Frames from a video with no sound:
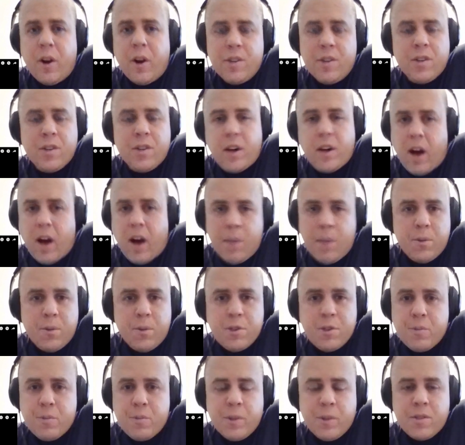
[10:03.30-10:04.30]

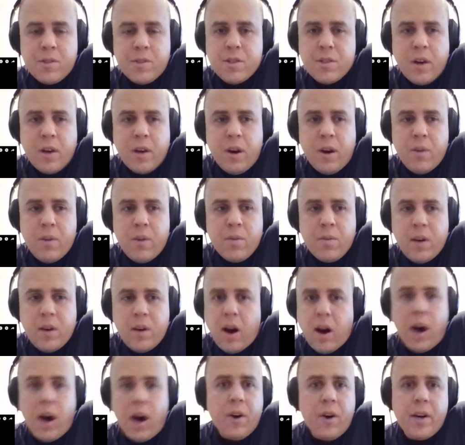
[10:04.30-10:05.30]
accomplishments go,
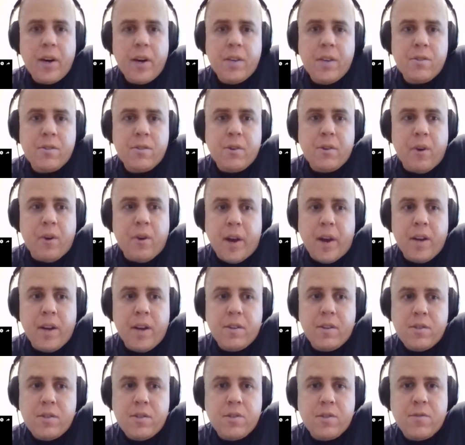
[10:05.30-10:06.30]
Ali is the
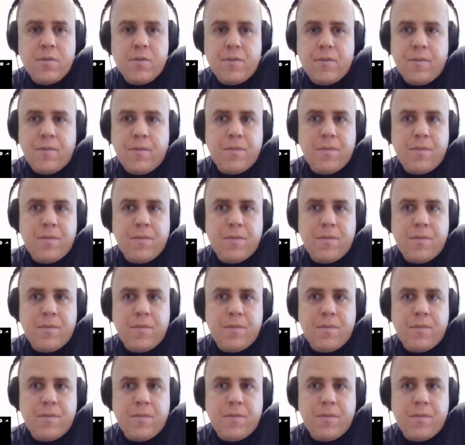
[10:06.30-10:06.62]
greatest